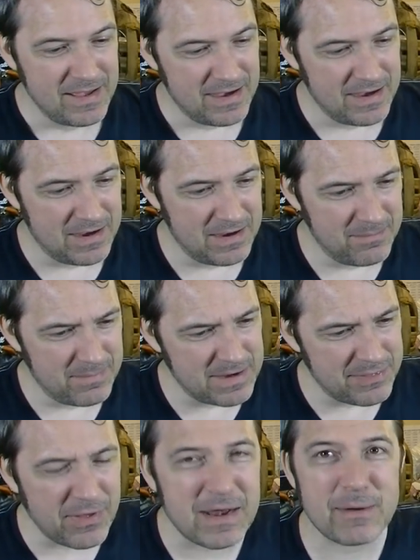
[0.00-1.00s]
Um,
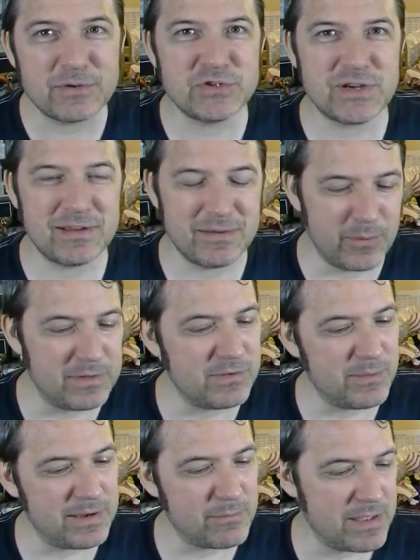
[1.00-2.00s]
but I thought I would share it
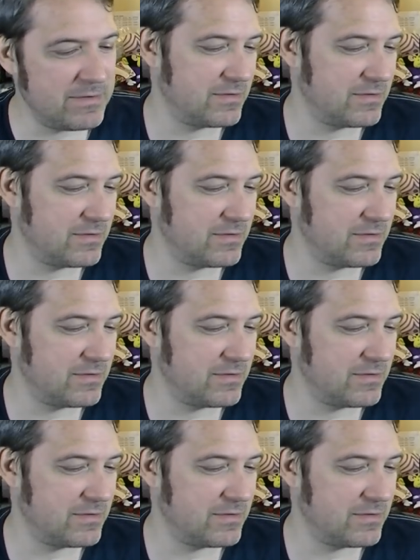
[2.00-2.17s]
with you anyway,